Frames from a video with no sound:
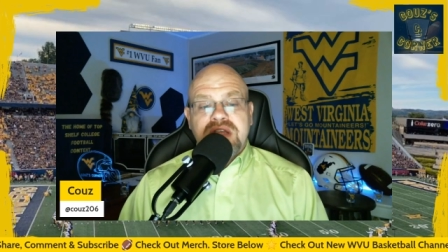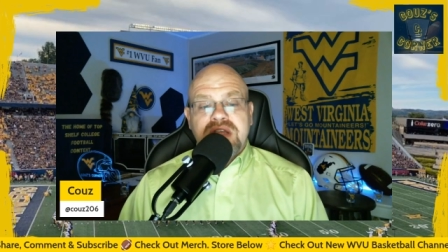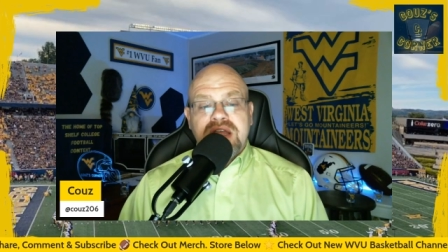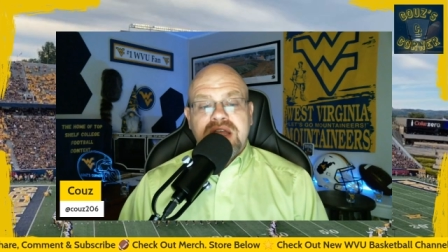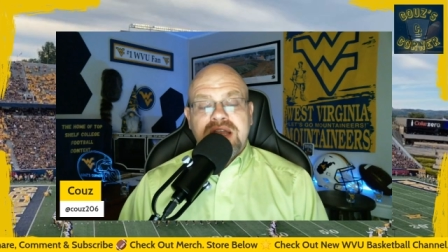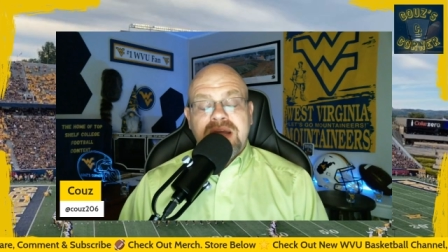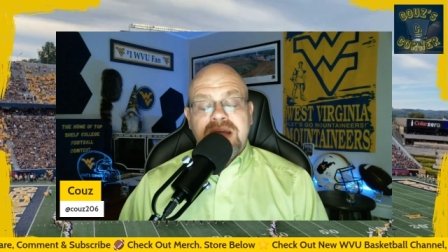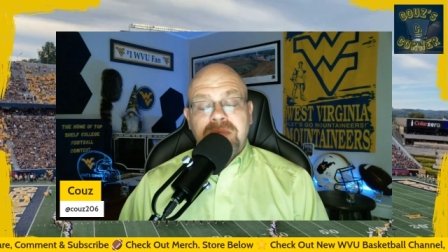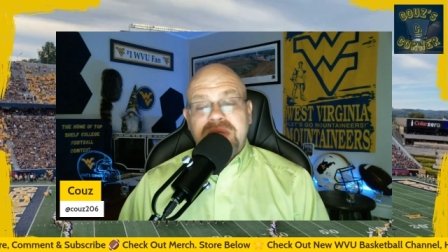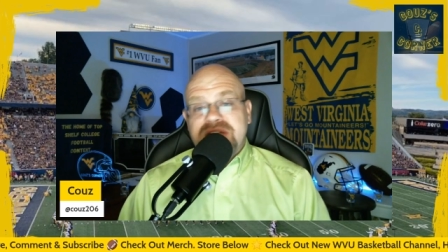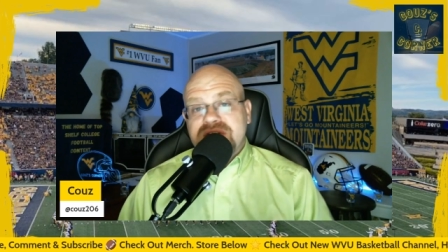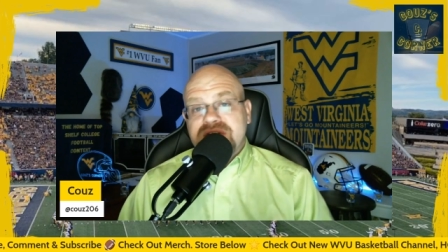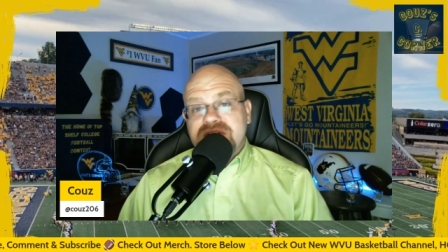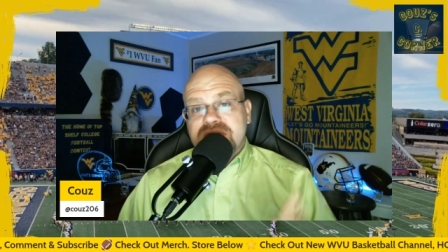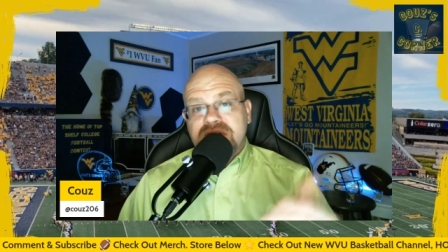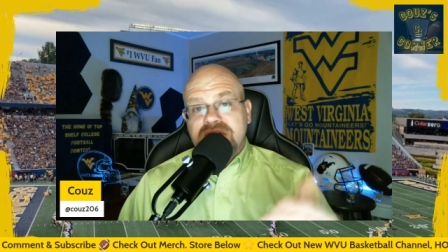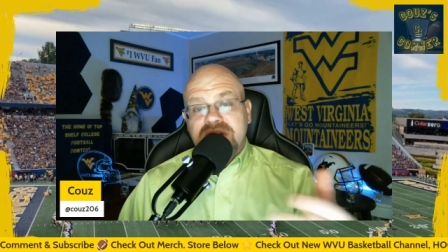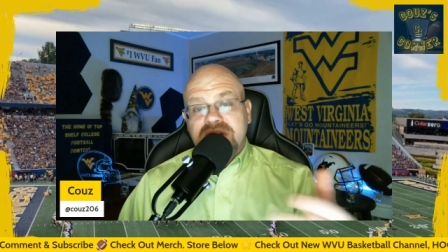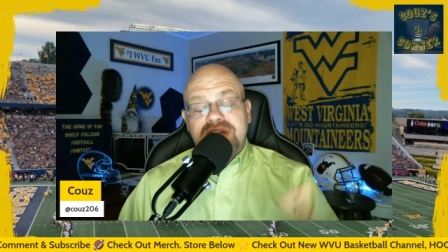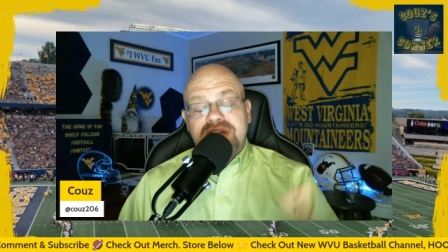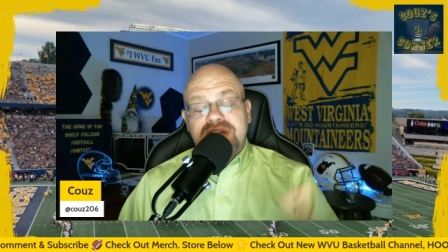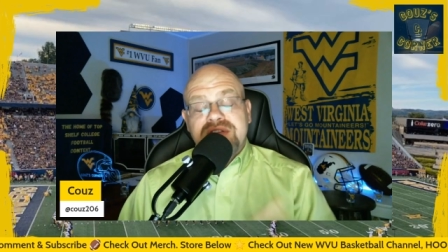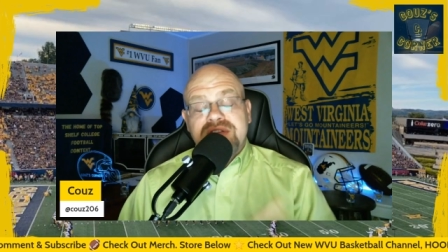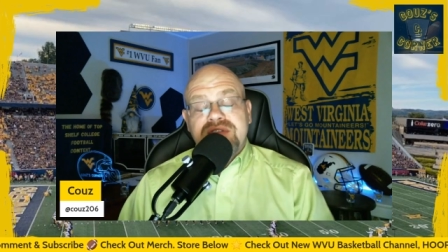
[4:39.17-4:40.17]
and I mentioned
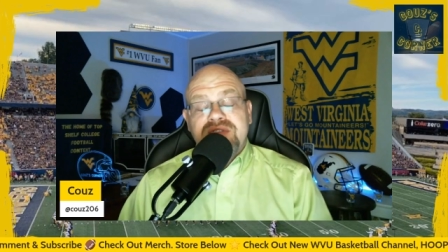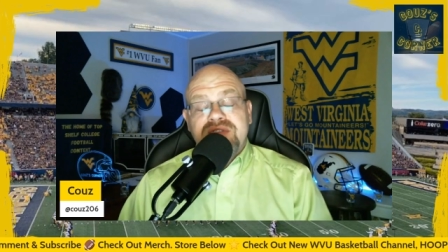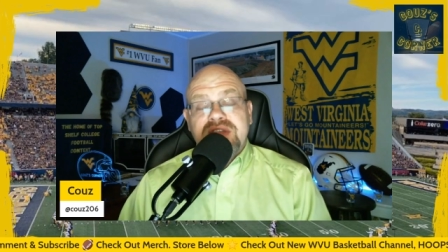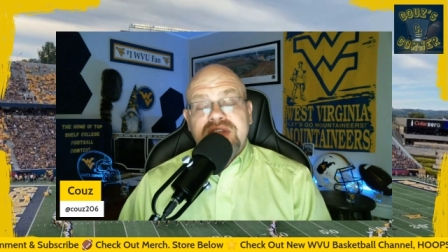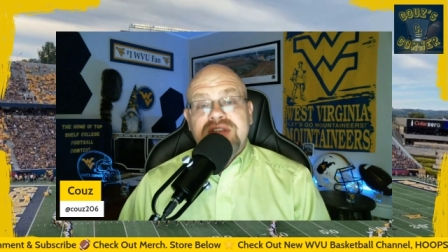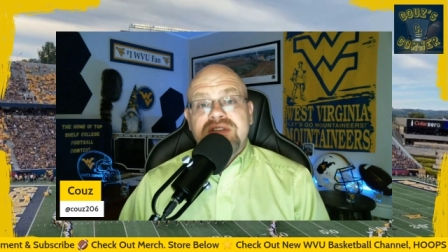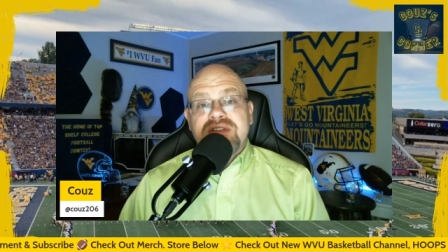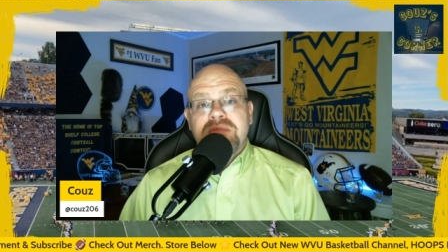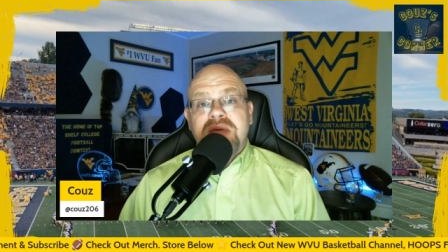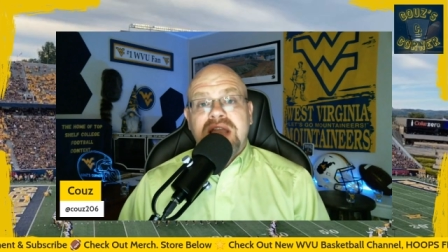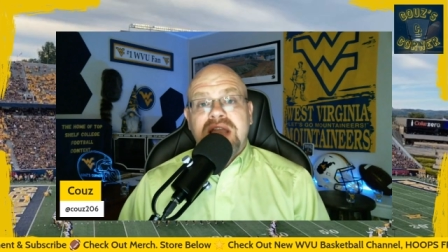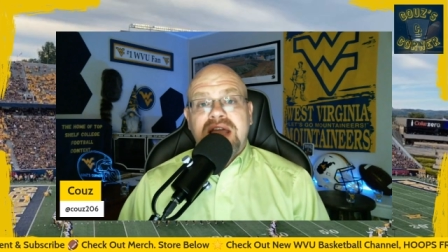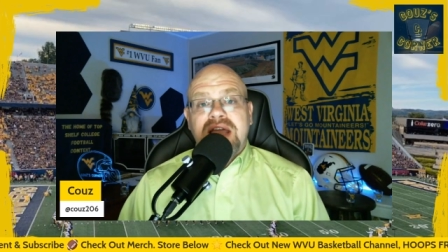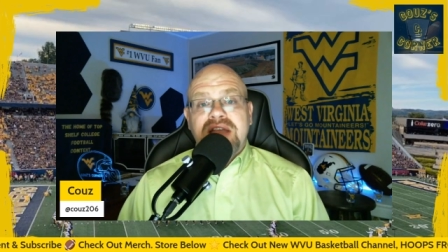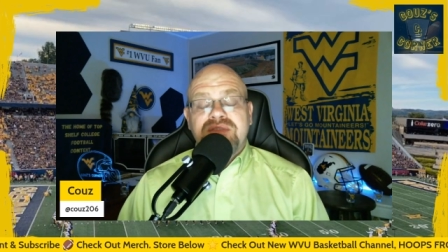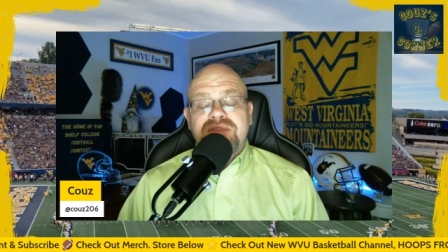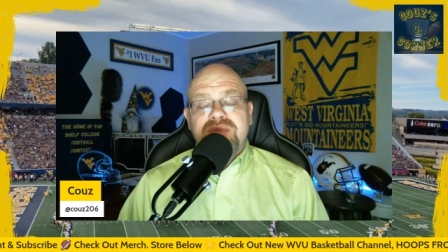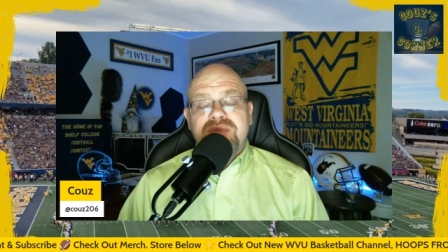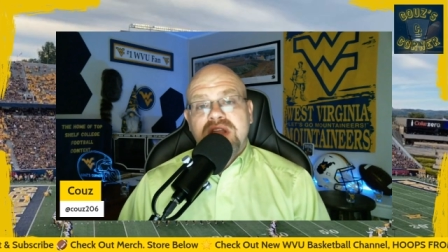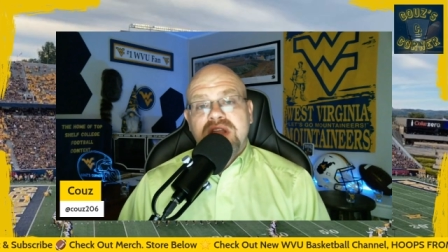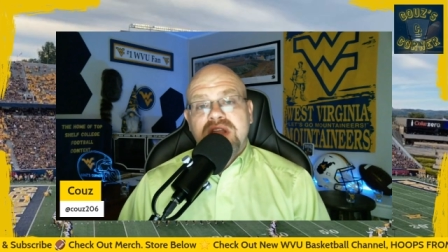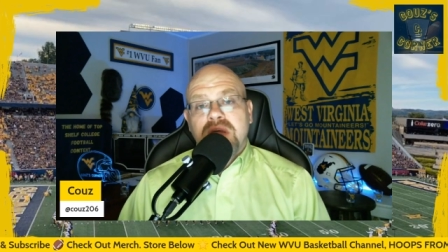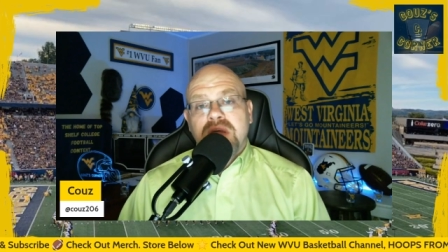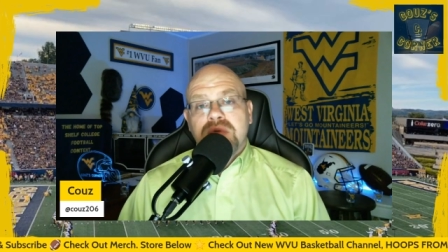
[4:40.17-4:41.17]
this, this in my last
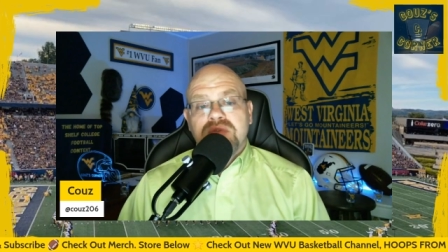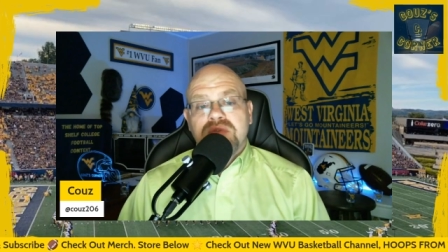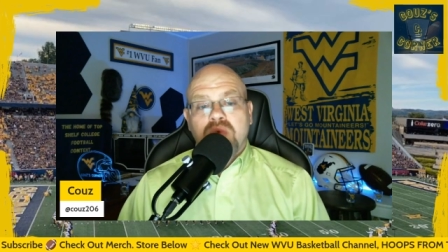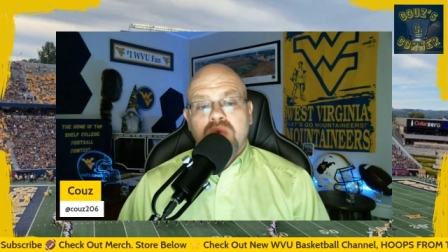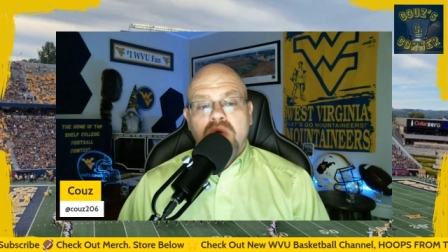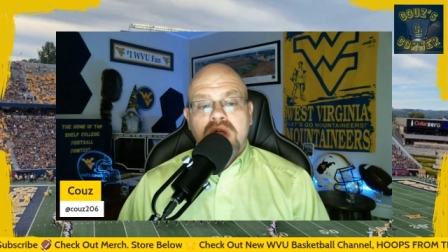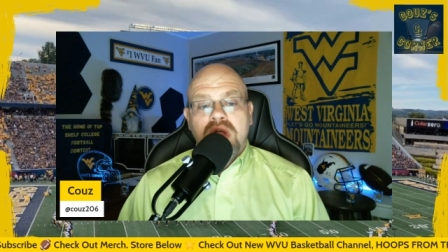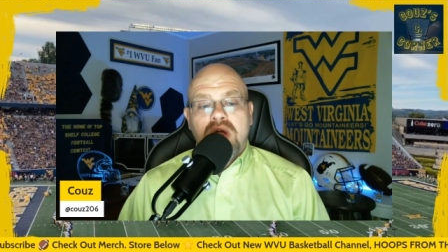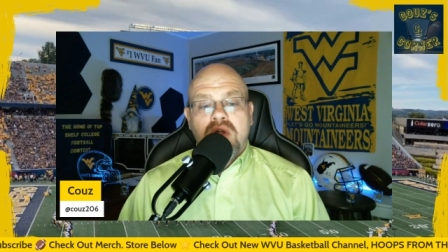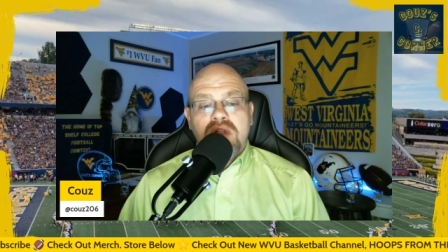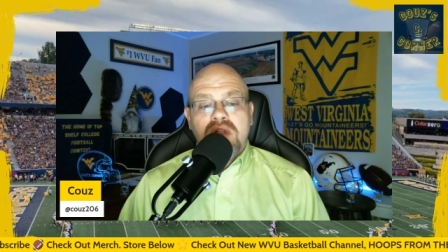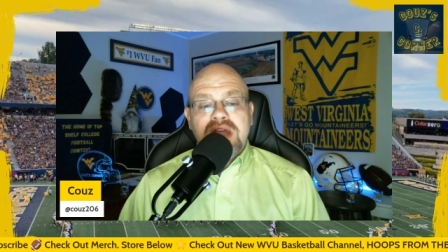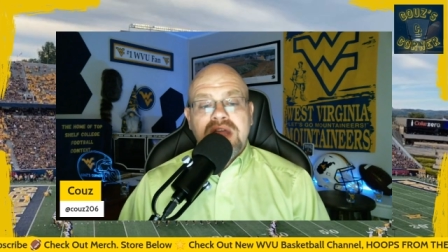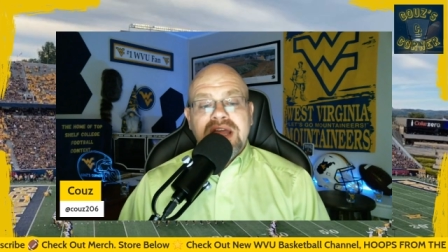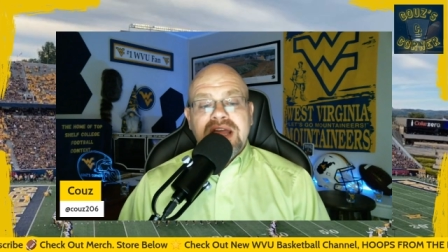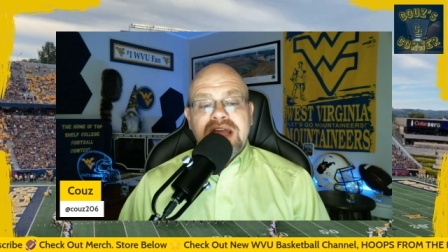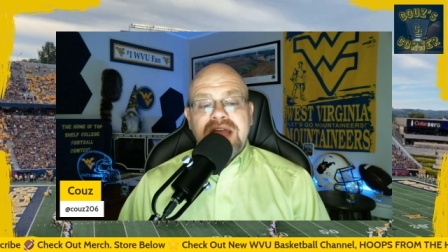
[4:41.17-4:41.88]
video as well,